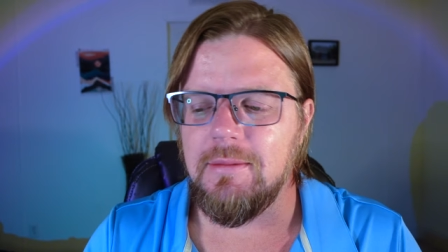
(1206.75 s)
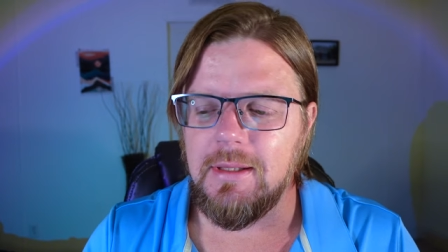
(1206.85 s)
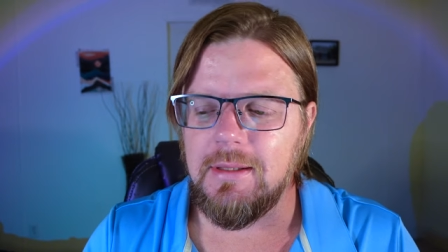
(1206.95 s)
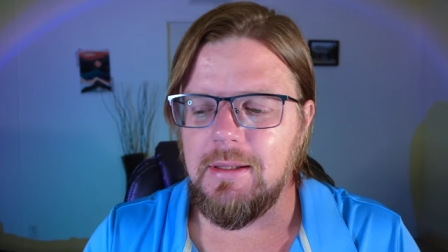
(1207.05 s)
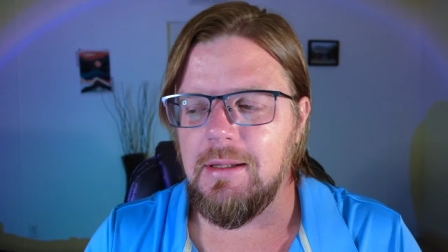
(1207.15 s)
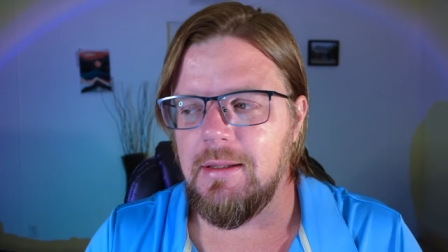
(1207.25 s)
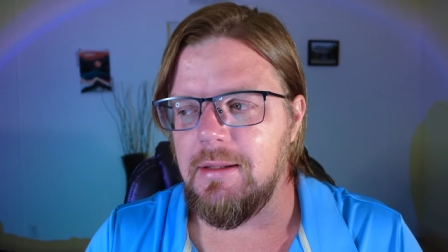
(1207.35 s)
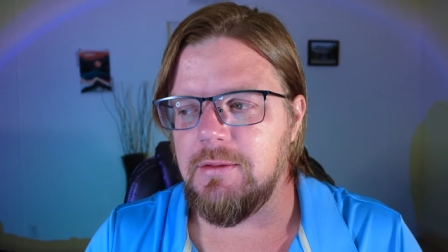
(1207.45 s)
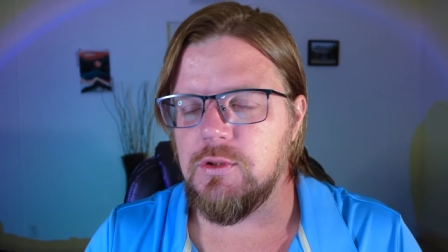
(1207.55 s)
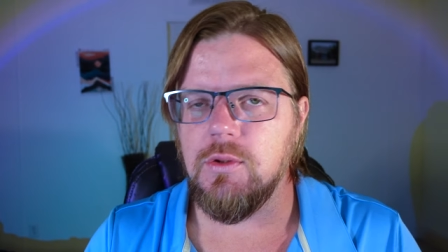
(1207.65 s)
that kind of,
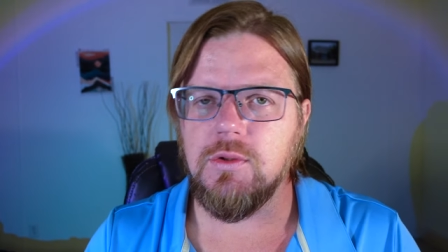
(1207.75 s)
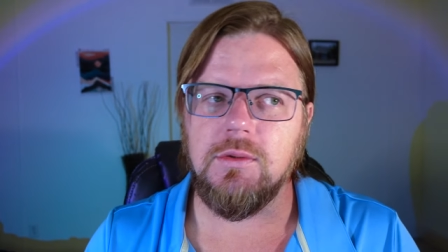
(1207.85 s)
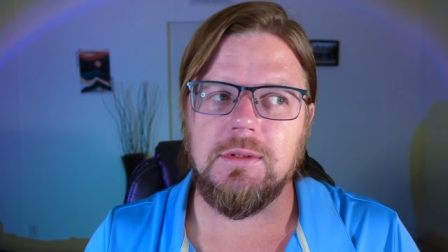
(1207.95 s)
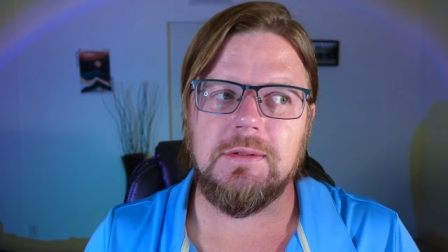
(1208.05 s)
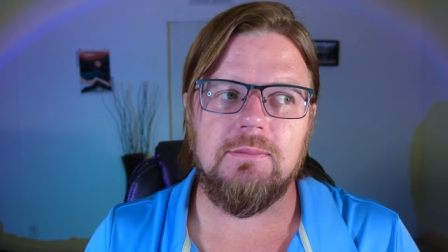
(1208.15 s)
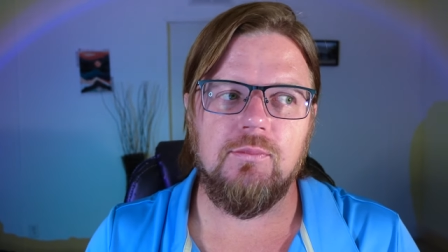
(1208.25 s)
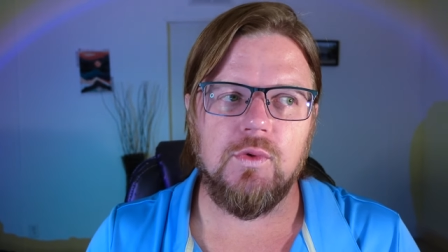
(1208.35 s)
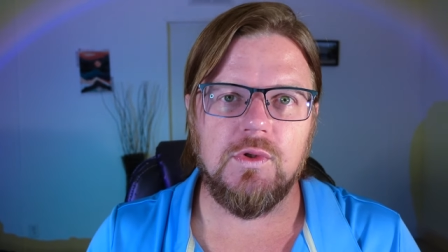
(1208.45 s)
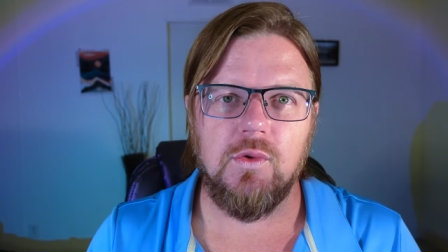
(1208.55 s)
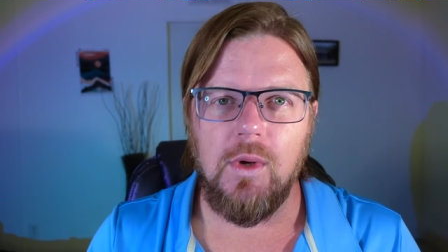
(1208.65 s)
it shows you it
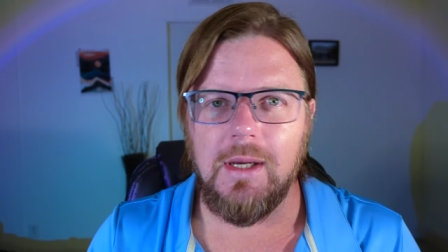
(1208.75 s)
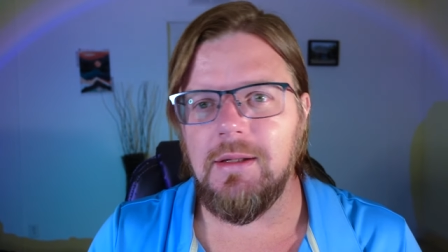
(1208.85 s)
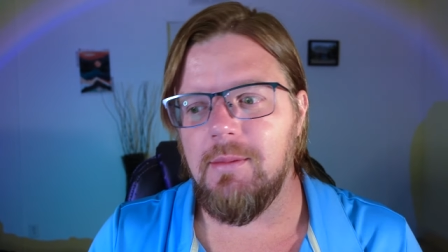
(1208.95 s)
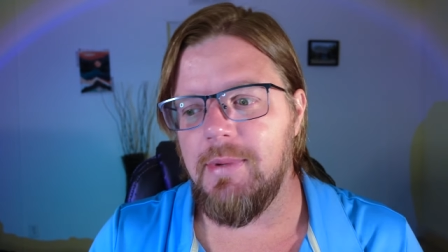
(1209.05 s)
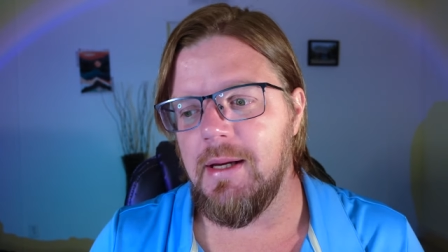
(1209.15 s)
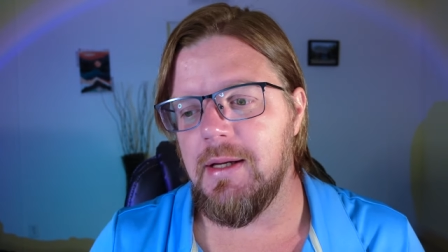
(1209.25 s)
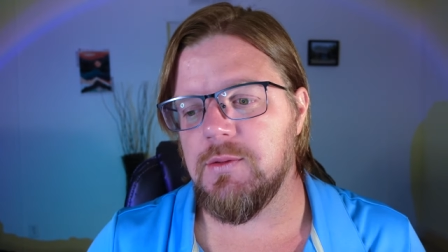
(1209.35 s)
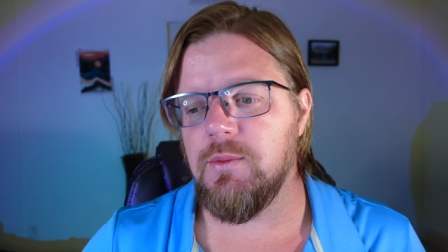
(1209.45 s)
was quite in the past.